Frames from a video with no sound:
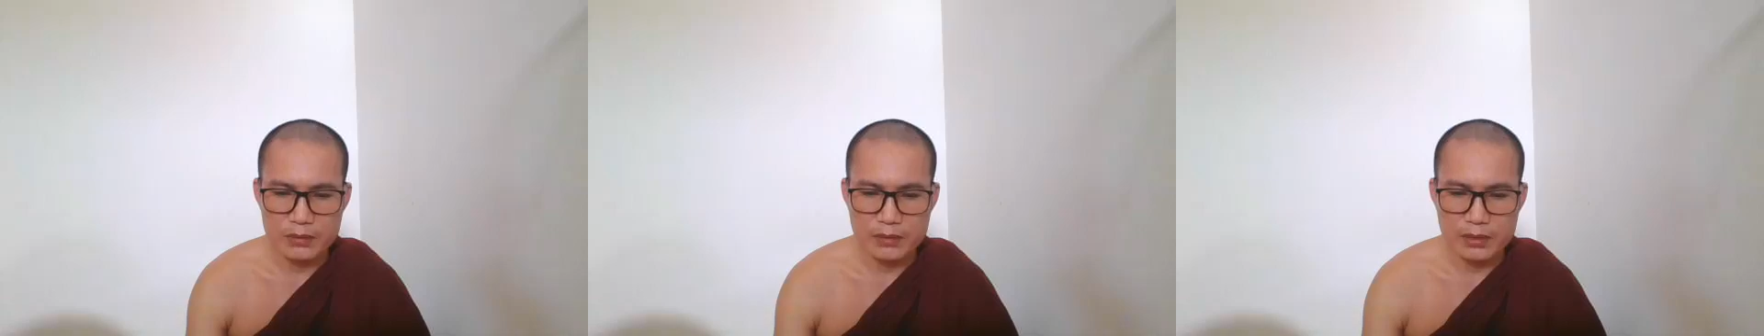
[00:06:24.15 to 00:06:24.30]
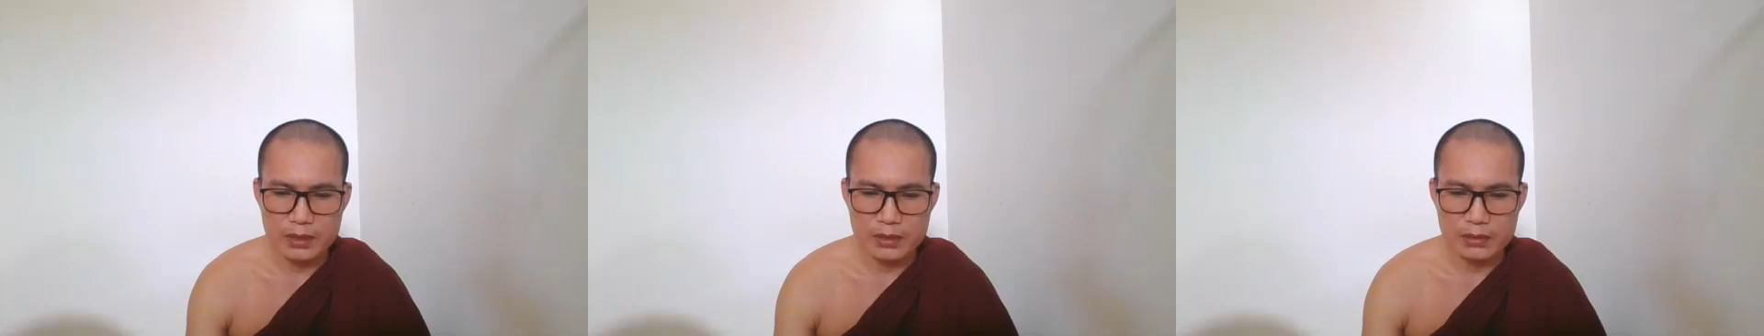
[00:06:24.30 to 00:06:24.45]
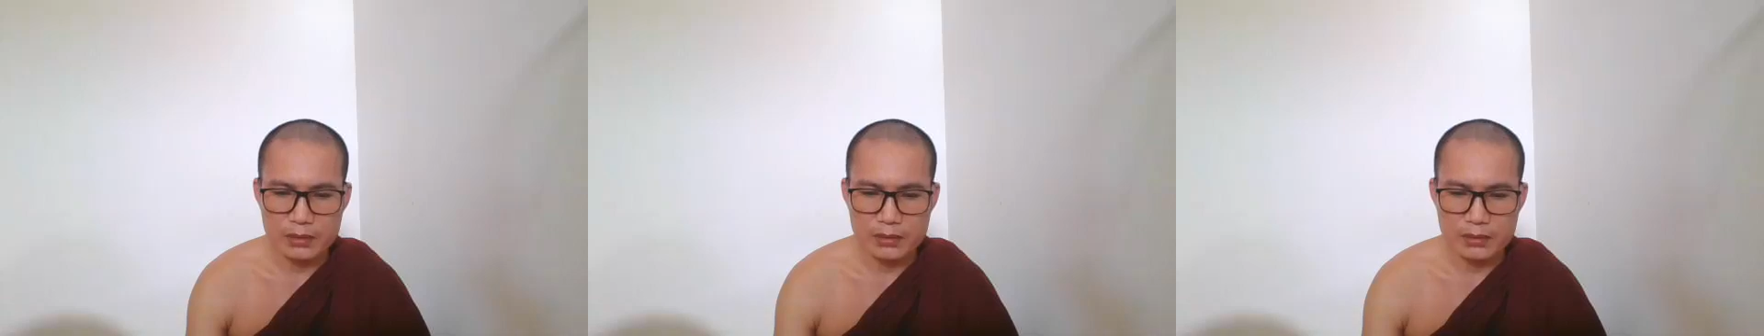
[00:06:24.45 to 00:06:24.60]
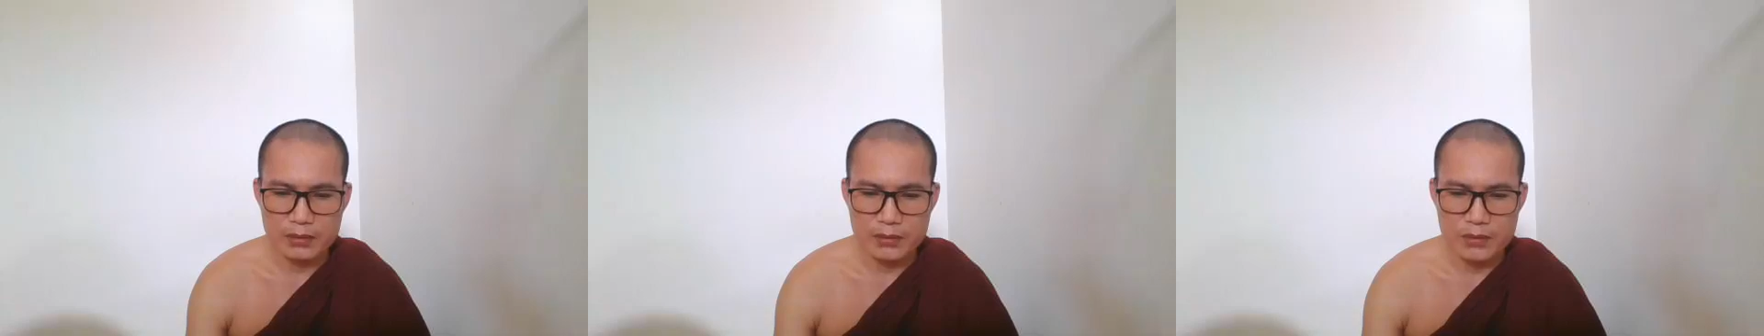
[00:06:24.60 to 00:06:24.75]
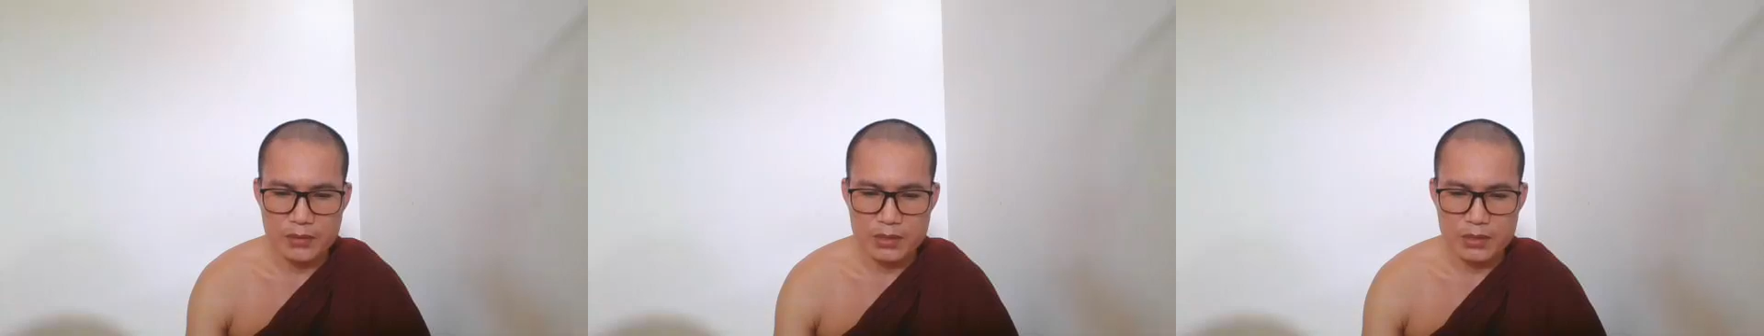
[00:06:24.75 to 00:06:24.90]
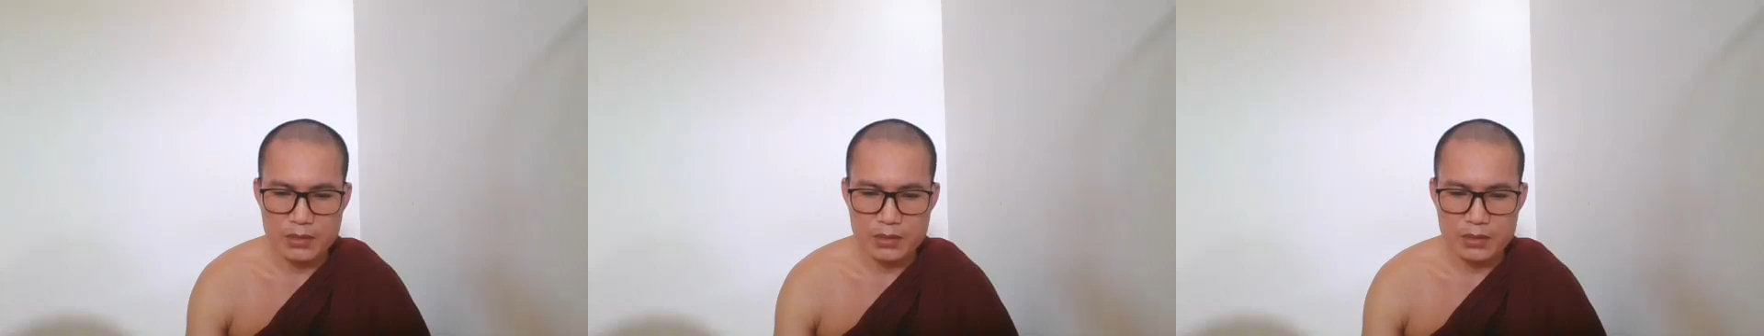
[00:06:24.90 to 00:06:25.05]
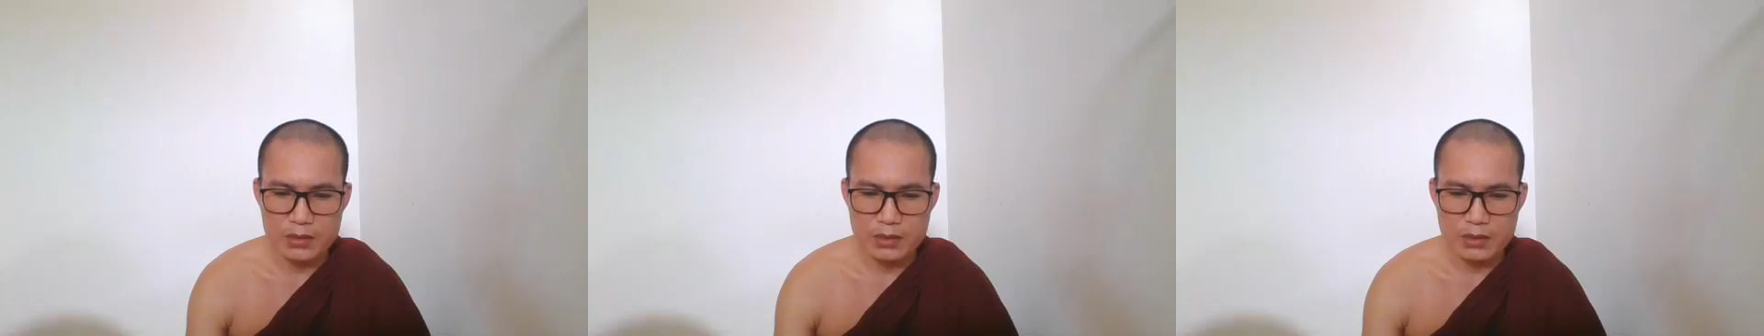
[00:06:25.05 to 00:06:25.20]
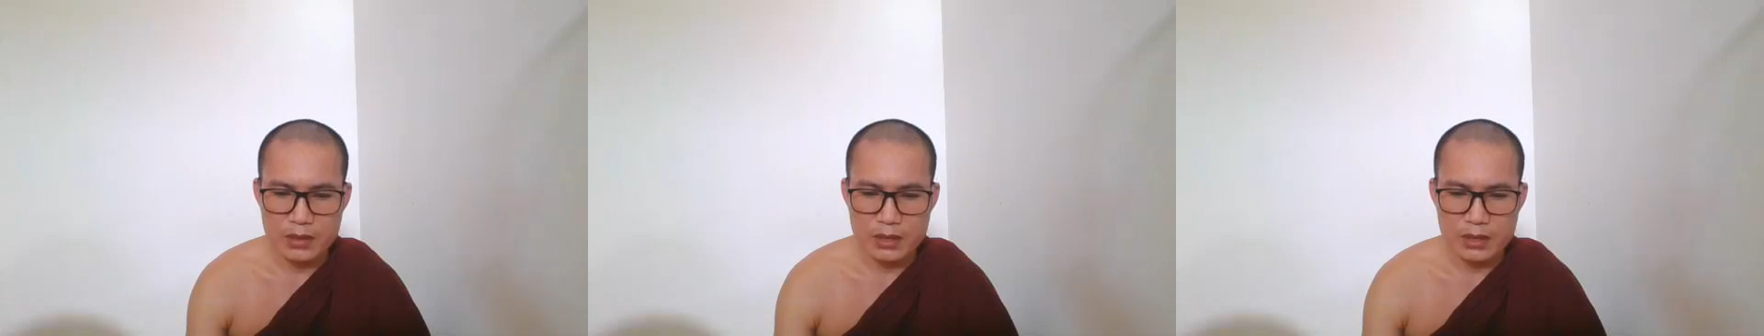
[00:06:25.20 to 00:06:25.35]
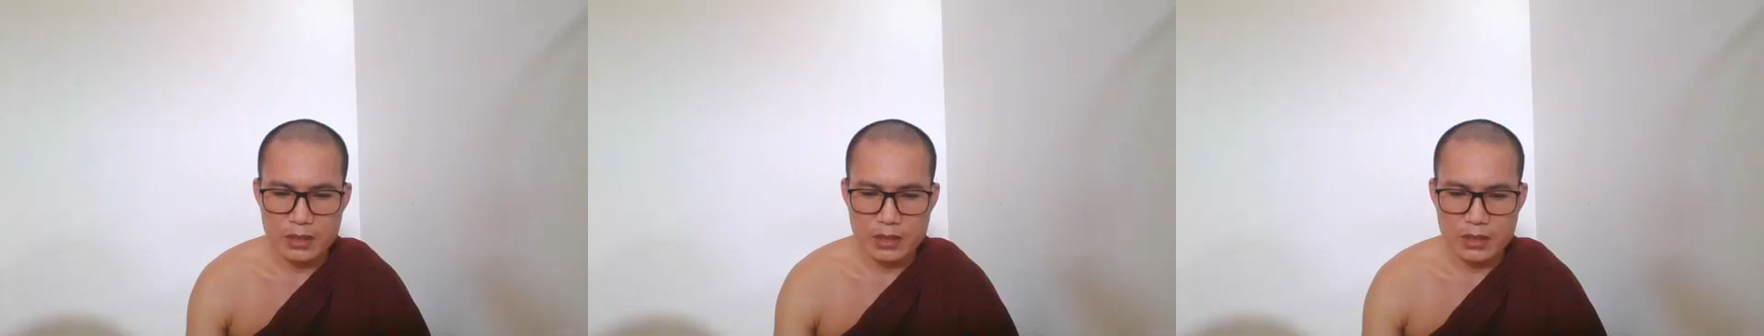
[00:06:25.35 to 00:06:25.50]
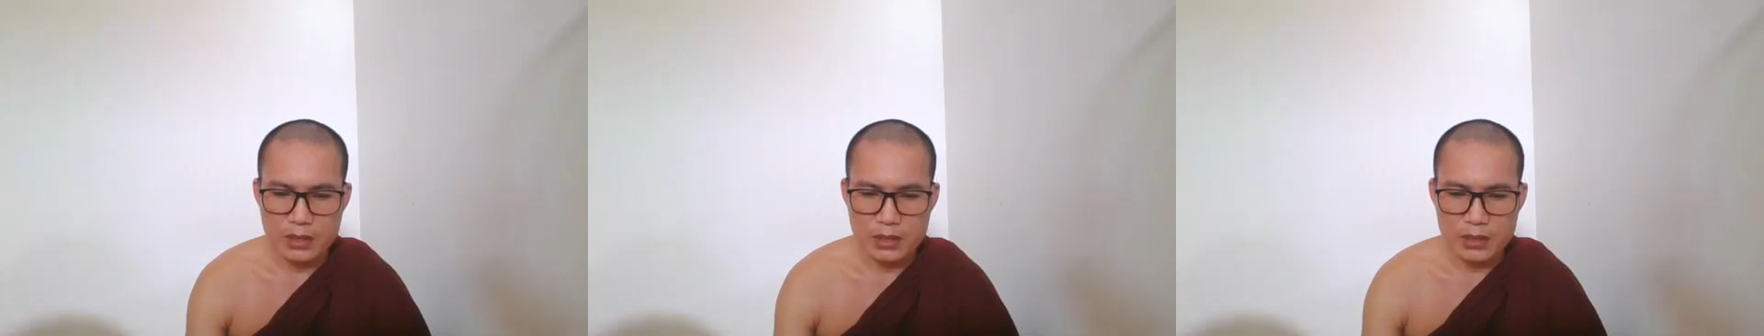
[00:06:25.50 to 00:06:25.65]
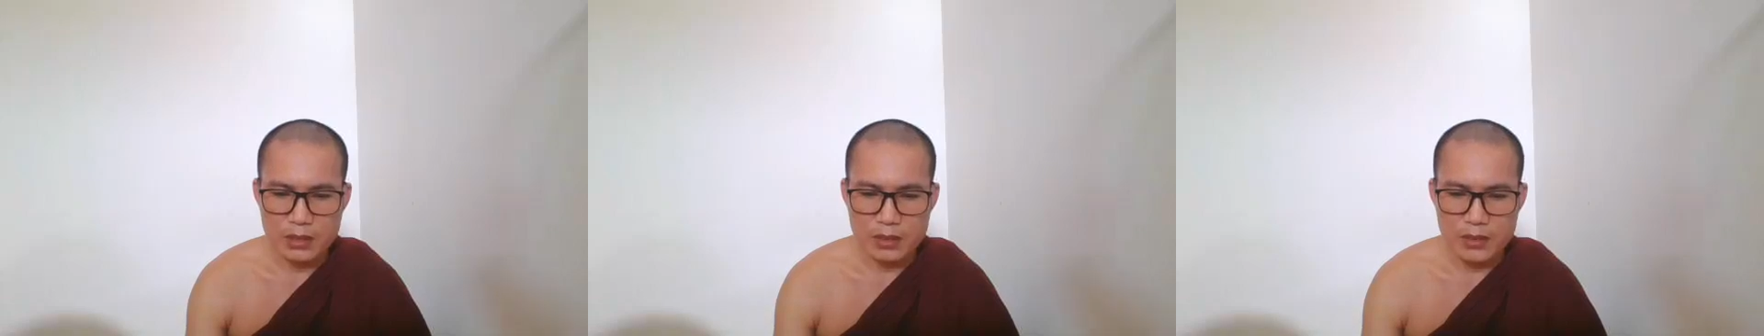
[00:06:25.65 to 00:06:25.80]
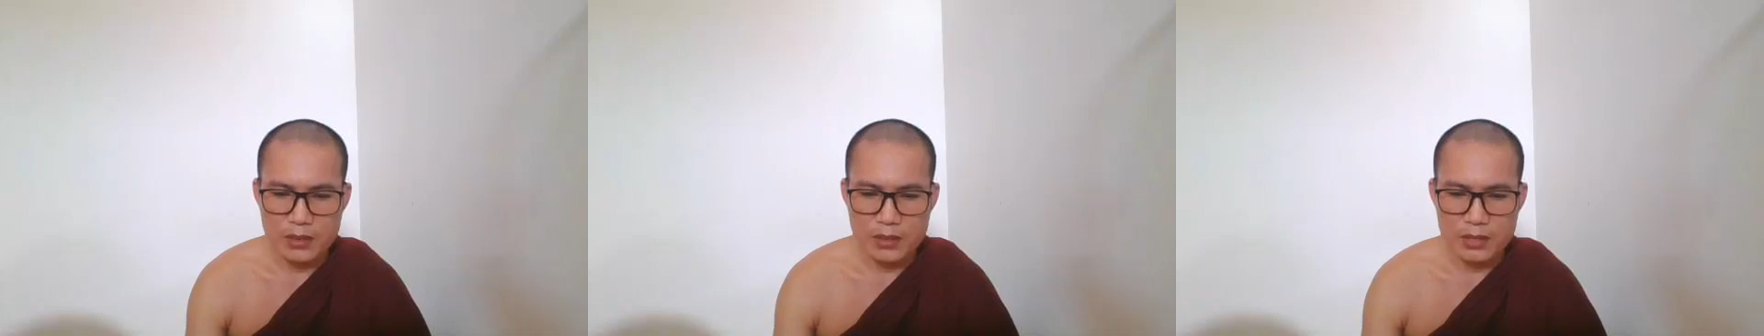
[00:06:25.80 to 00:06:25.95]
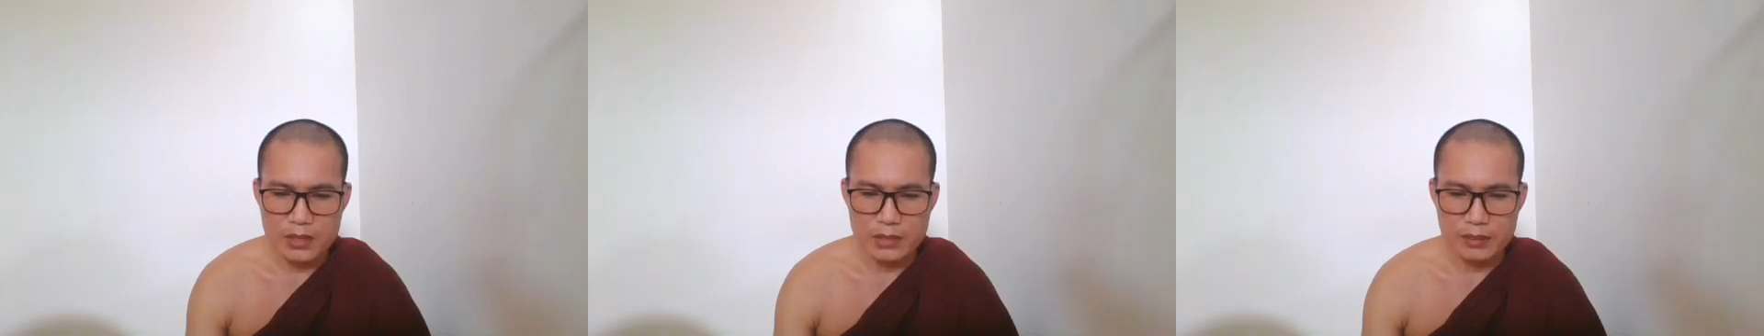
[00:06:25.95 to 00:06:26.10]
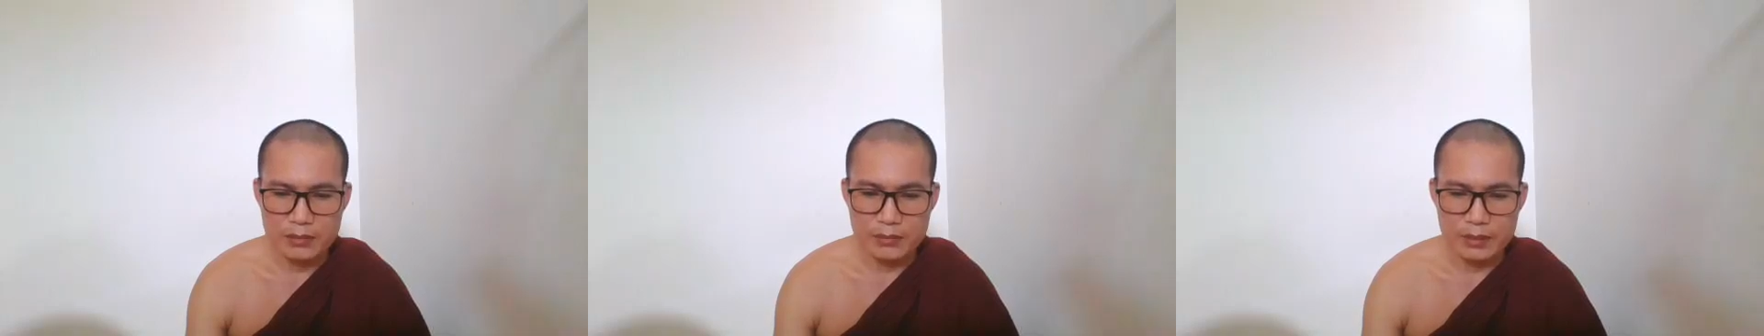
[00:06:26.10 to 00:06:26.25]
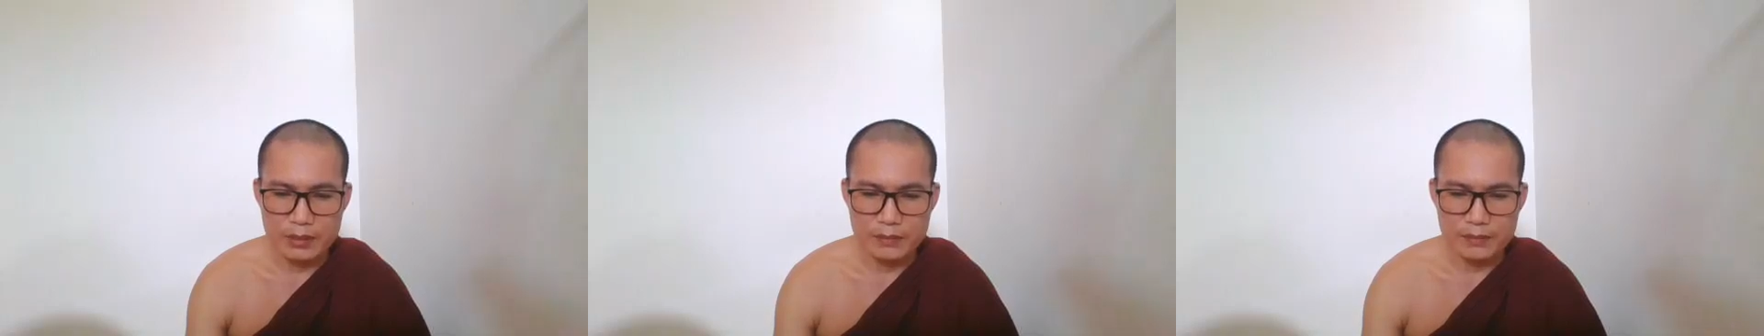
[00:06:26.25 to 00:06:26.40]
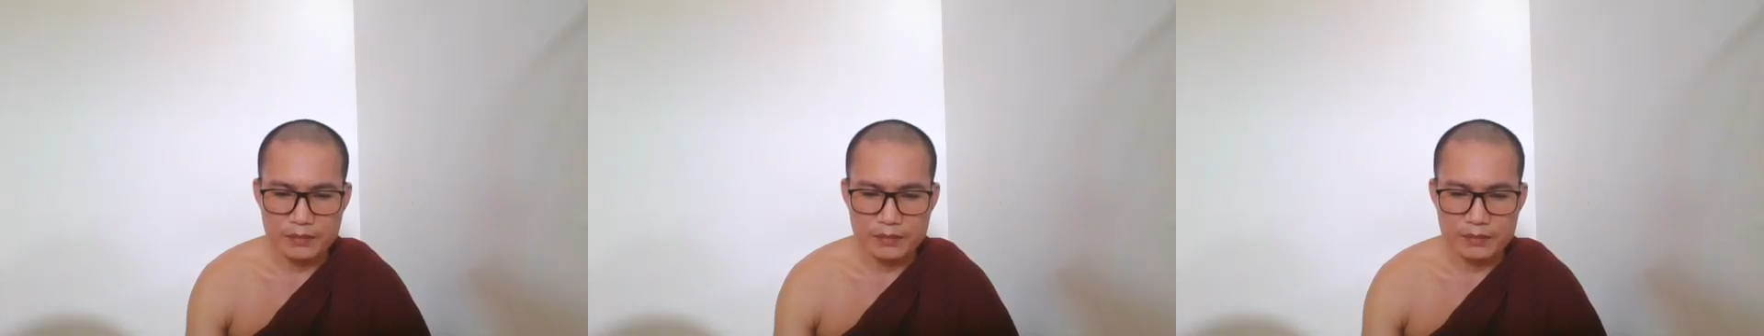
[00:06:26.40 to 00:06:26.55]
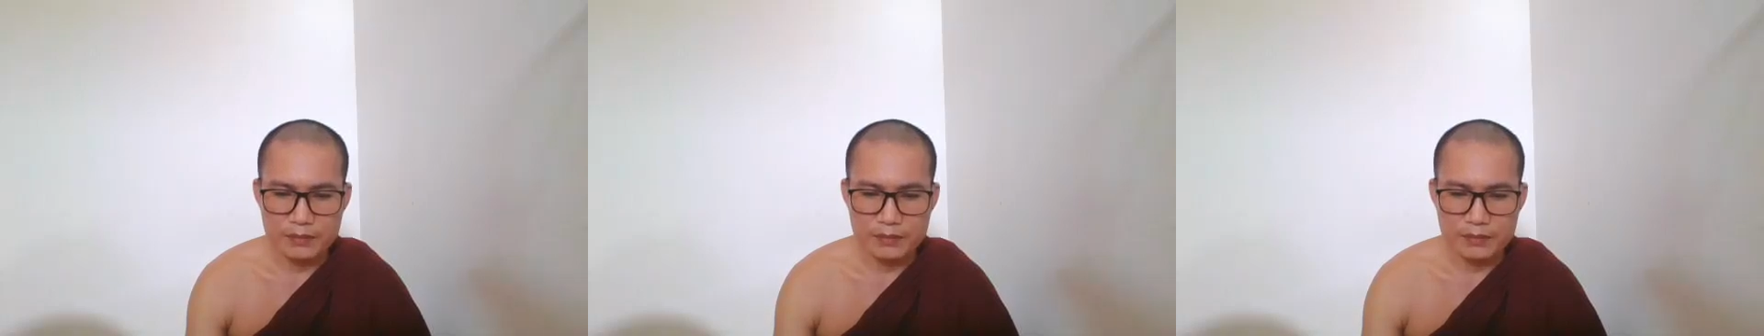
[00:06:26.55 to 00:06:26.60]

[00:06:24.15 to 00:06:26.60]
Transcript: Bhikkhus, Kosambi.